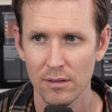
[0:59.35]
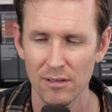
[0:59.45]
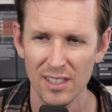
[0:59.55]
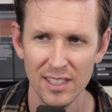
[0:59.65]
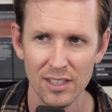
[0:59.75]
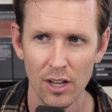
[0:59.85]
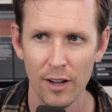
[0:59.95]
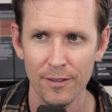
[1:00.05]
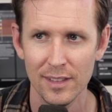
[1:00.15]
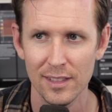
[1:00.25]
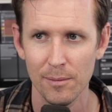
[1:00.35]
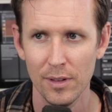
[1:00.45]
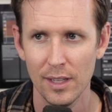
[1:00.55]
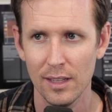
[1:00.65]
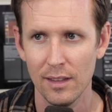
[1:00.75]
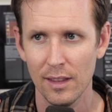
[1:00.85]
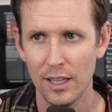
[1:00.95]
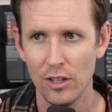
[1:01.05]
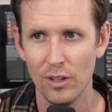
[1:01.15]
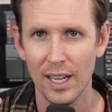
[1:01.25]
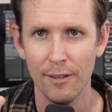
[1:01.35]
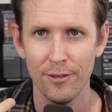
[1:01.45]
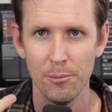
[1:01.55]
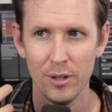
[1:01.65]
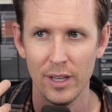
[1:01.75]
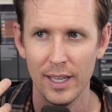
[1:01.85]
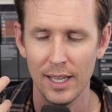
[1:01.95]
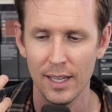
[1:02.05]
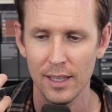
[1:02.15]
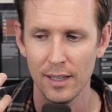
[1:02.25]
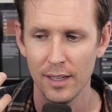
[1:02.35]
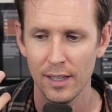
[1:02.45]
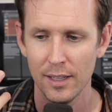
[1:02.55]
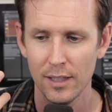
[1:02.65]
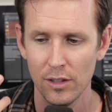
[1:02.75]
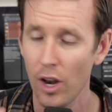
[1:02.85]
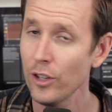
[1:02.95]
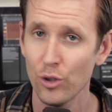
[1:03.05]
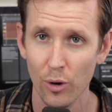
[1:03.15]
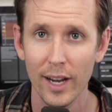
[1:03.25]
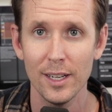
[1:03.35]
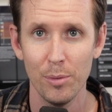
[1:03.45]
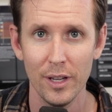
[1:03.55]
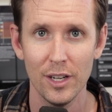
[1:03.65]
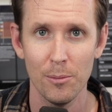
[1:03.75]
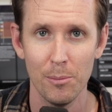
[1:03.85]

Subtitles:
This is often something that you get from playing, not trying to play your